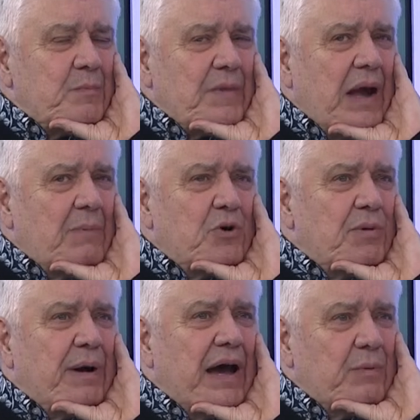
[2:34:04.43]
I'm going to
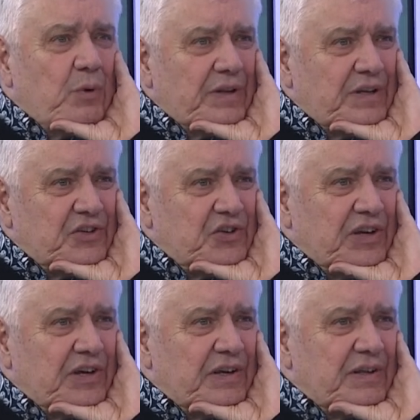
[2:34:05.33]
buy one this
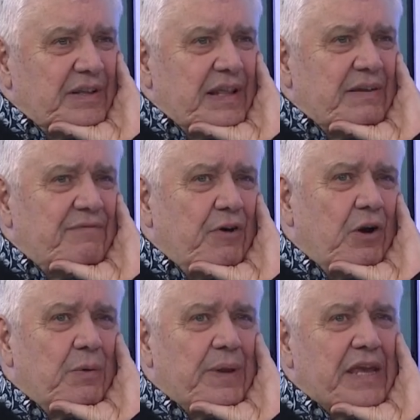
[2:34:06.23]
year. And the
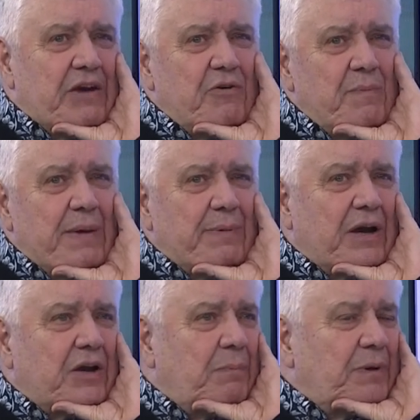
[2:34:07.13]
following year, or maybe a
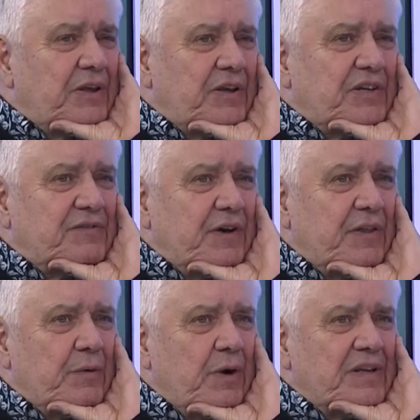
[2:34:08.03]
couple of years
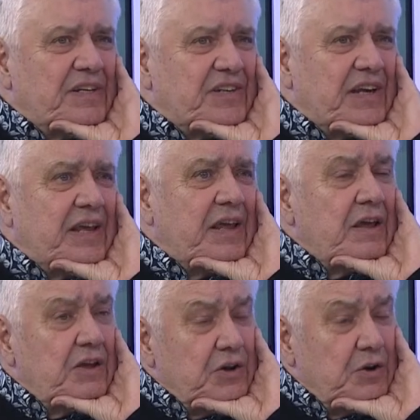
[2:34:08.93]
further on, they say,
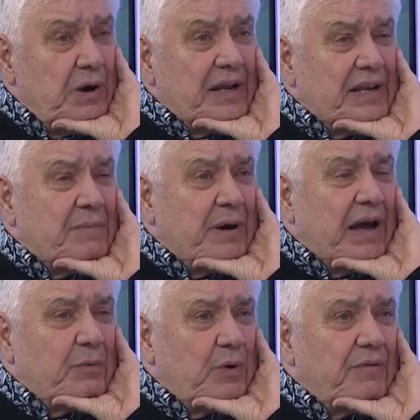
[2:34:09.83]
you know, I did
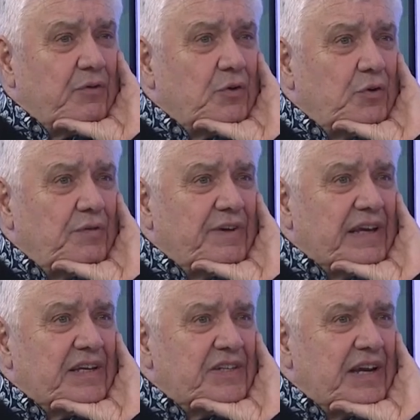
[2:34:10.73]
buy one of your
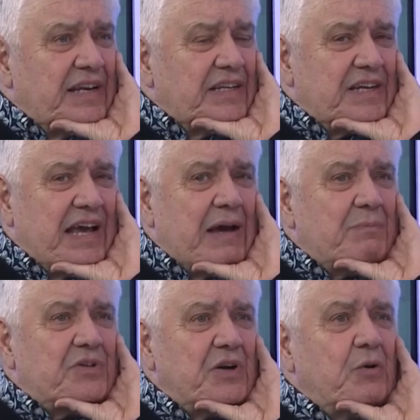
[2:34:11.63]
duvets, and it's
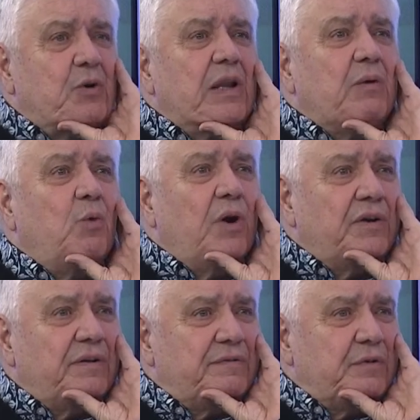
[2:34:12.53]
absolutely
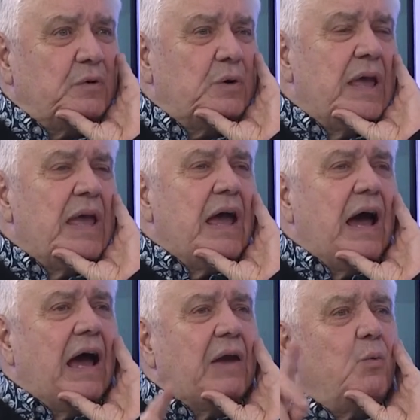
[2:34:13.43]
wonderful.
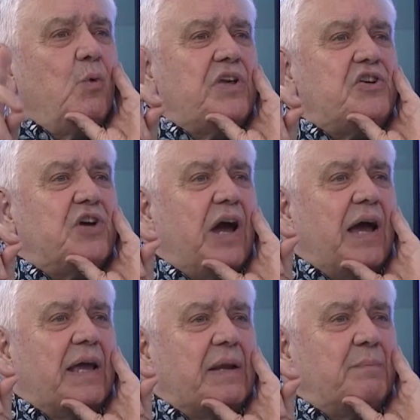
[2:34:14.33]
I wish I
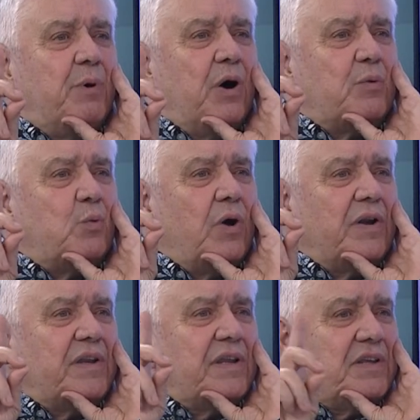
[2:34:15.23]
had bought
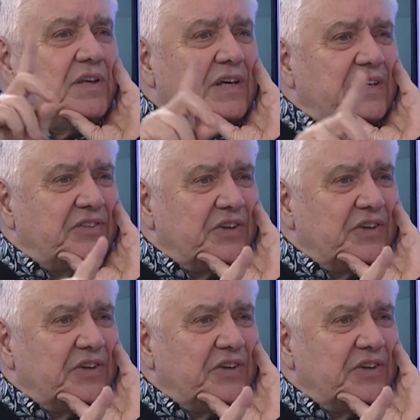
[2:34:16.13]
one years ago.